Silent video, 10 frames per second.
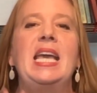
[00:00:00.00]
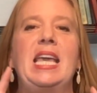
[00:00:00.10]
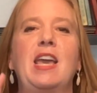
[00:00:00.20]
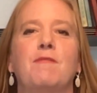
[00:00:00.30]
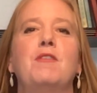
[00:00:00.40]

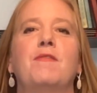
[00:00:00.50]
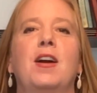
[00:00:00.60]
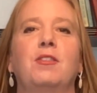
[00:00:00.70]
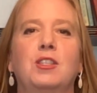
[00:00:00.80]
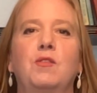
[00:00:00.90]
If you
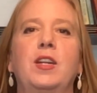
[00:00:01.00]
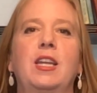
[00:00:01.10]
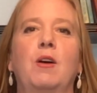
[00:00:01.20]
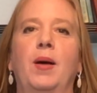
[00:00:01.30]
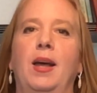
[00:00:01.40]
found this
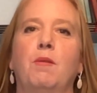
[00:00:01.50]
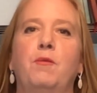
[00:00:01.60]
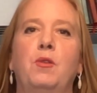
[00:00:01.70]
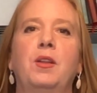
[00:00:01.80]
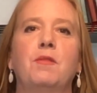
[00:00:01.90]
video
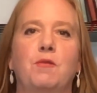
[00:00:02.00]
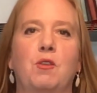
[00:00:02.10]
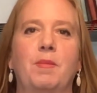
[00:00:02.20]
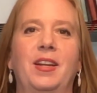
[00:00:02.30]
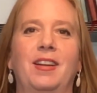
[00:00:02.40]
helpful and
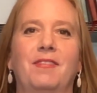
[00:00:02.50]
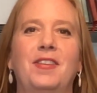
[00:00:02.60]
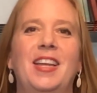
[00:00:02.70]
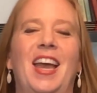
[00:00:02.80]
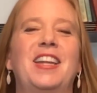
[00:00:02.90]
informative,
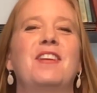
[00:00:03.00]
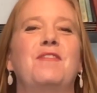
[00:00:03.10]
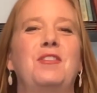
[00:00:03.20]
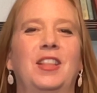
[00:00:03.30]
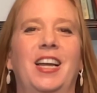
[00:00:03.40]
and
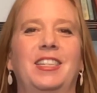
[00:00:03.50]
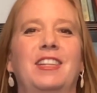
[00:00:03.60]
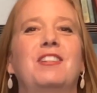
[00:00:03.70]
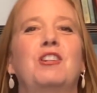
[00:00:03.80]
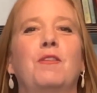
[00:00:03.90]
if you liked
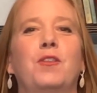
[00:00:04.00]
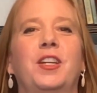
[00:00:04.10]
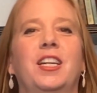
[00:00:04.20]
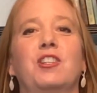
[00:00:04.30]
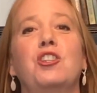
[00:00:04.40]
it, don't
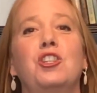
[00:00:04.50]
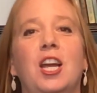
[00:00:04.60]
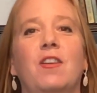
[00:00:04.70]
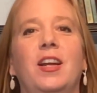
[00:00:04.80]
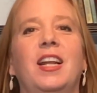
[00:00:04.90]
forget to
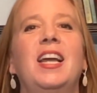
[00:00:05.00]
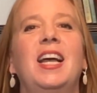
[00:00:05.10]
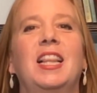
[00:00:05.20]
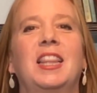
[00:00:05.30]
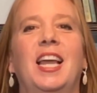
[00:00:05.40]
share it,
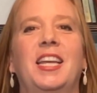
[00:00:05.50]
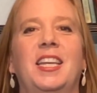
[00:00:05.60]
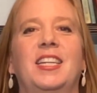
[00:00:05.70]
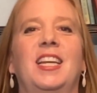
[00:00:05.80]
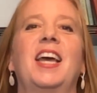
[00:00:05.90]
like
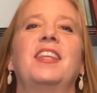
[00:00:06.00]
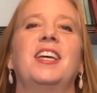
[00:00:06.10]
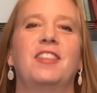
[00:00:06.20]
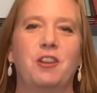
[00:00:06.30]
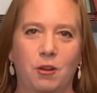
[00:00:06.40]
it, and
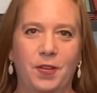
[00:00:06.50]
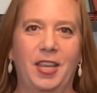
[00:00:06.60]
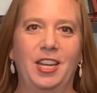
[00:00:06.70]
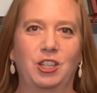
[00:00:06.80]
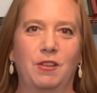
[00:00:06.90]
hit that
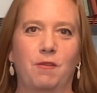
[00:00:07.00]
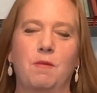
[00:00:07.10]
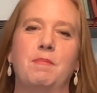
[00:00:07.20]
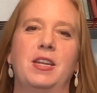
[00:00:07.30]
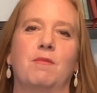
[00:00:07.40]
notification for
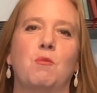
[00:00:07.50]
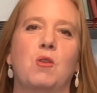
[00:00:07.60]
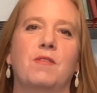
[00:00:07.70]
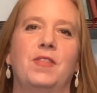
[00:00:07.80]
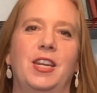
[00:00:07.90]

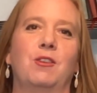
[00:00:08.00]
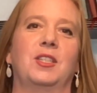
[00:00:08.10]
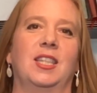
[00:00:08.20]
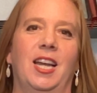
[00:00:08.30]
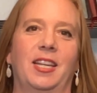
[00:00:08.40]
more
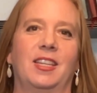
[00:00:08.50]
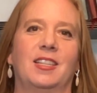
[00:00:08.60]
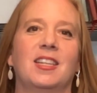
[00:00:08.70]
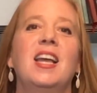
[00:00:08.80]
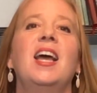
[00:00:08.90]
videos like
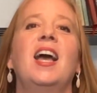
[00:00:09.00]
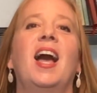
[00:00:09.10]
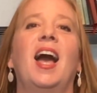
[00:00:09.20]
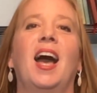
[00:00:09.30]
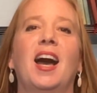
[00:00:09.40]
this.
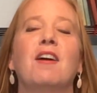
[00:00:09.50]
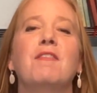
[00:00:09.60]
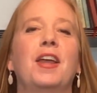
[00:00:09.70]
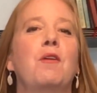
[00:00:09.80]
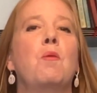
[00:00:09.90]

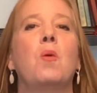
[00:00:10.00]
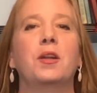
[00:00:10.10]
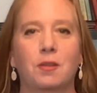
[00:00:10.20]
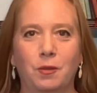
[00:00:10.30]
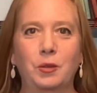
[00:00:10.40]
Have a
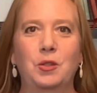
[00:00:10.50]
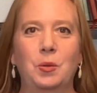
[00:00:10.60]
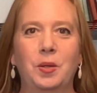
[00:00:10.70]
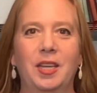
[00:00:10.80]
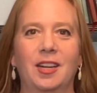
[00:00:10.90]
wonderful
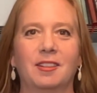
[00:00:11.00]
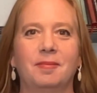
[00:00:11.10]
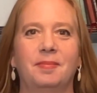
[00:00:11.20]
school year.